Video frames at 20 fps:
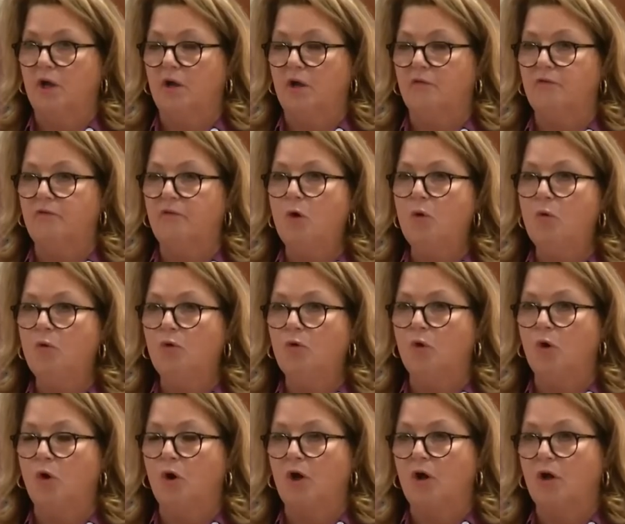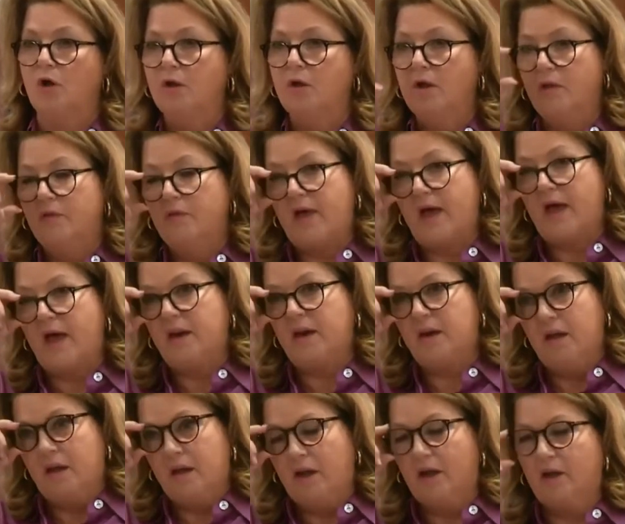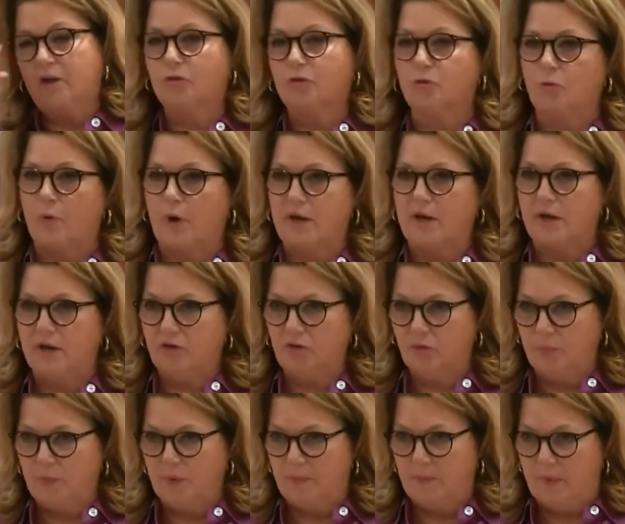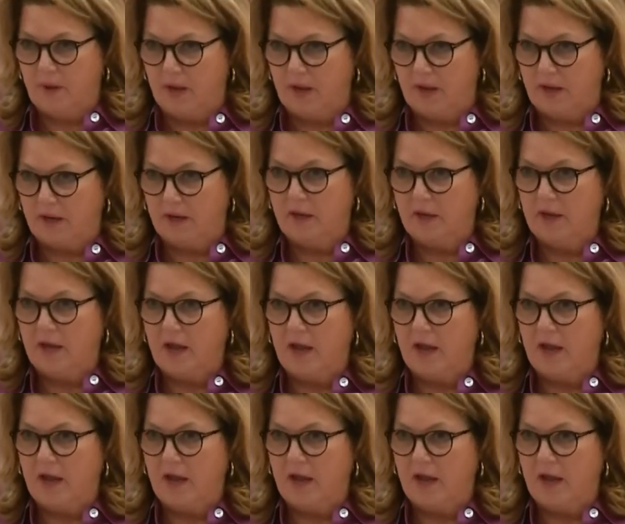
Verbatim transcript: a phone call that a threat has been made